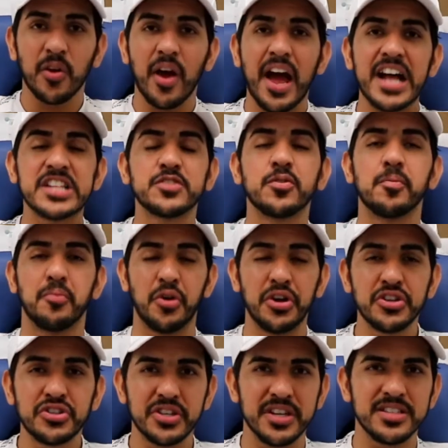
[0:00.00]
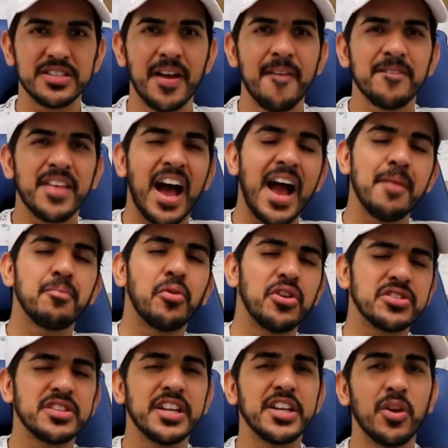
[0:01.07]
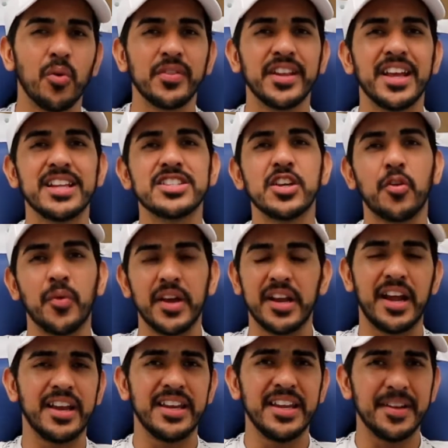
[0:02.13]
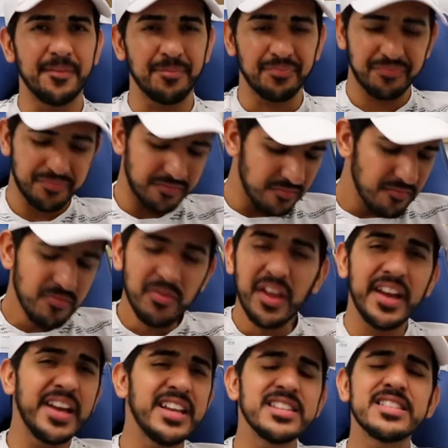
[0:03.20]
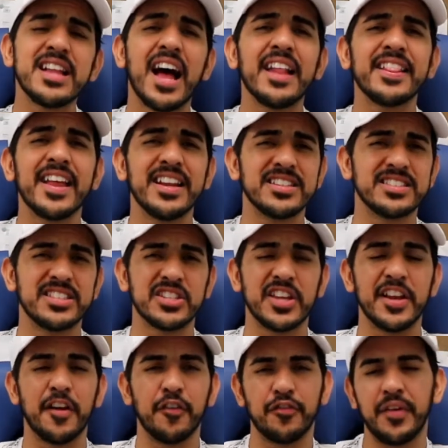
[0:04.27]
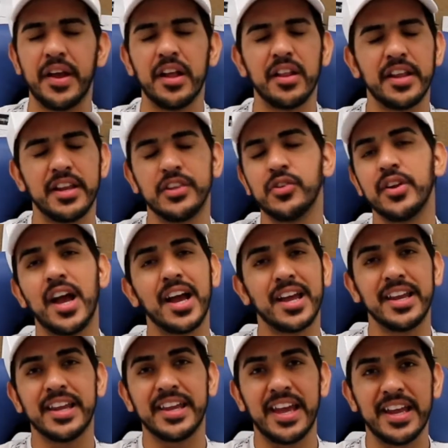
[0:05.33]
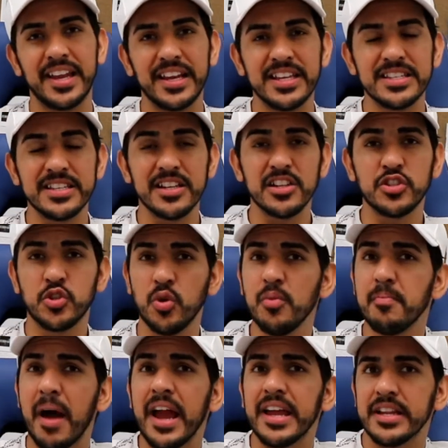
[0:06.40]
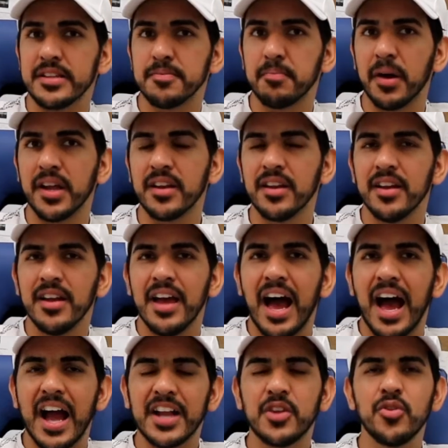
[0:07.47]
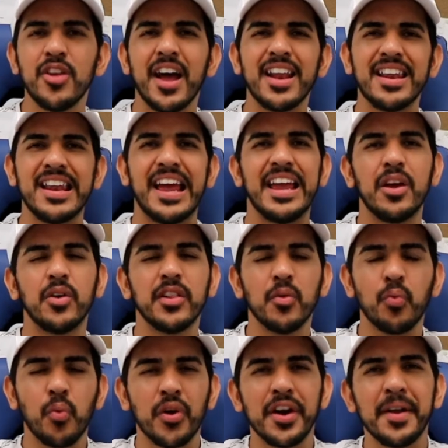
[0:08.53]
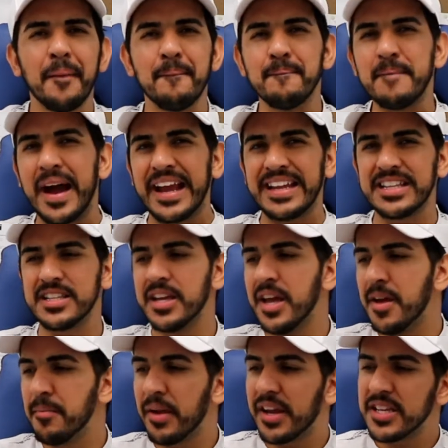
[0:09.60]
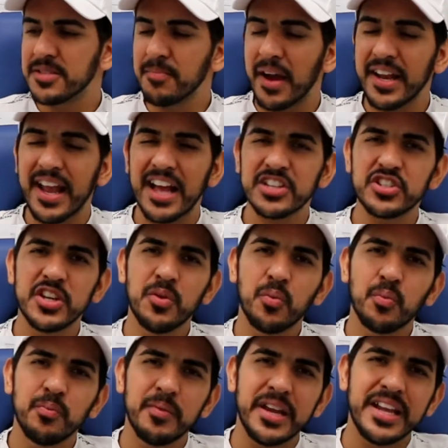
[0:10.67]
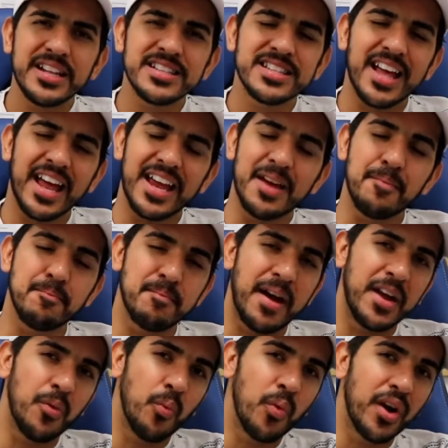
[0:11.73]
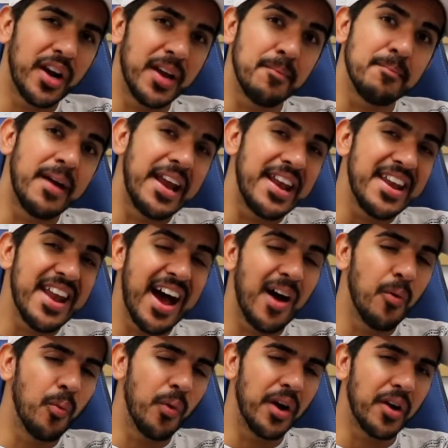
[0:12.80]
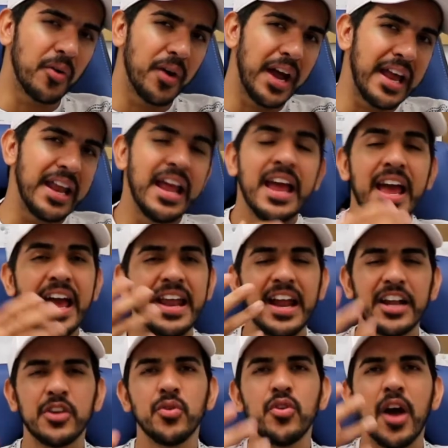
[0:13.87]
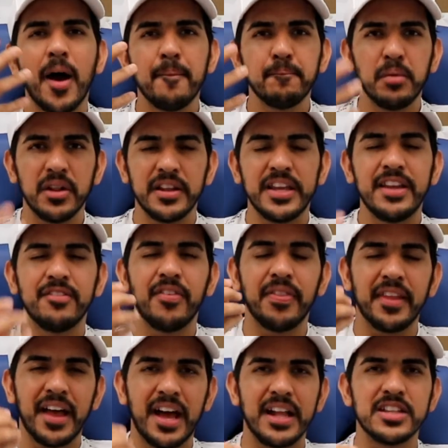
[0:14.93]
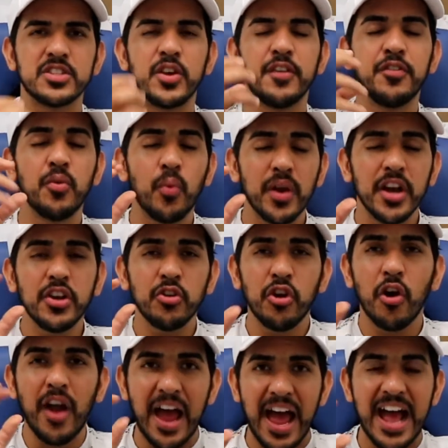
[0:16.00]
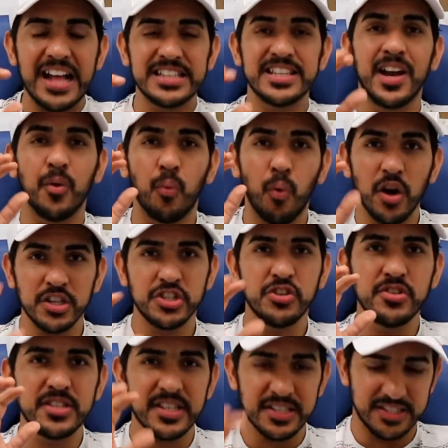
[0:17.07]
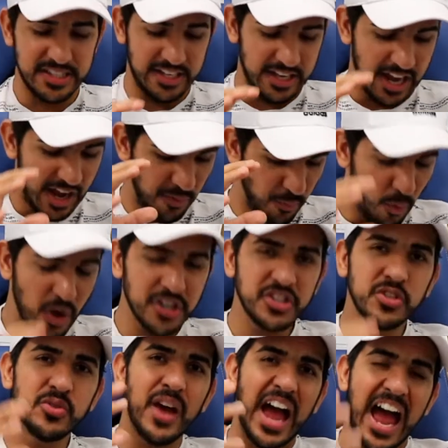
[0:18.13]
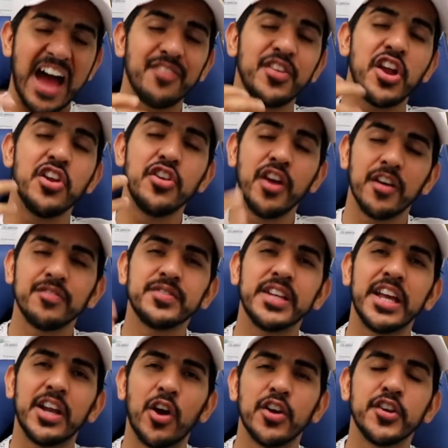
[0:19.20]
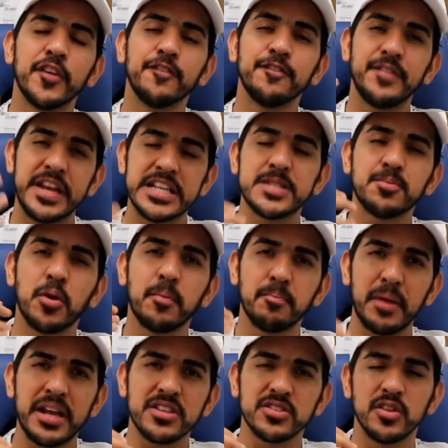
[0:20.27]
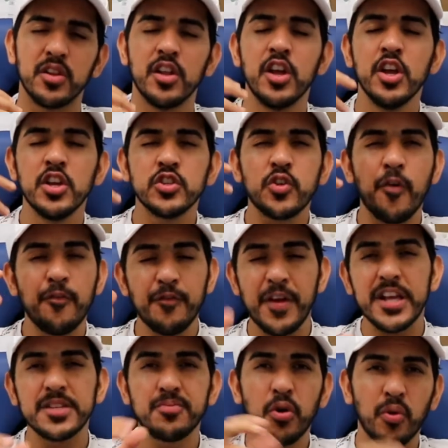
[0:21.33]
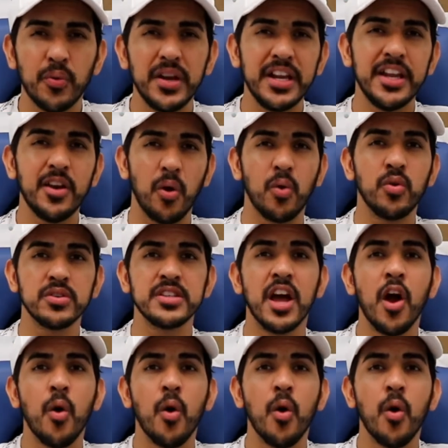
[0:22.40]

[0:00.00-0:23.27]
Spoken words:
your ads for purchase, I personally don't think it's a great idea. It is not that it's just going to fail and you're not going to get any sales. You might, but I do not like the word might, because might actually means that it might work, it might not work, right? And I do not believe in that. So if you want to do your ads and I want you to succeed, I want you to have enough data on your Facebook Pixel so Facebook really knows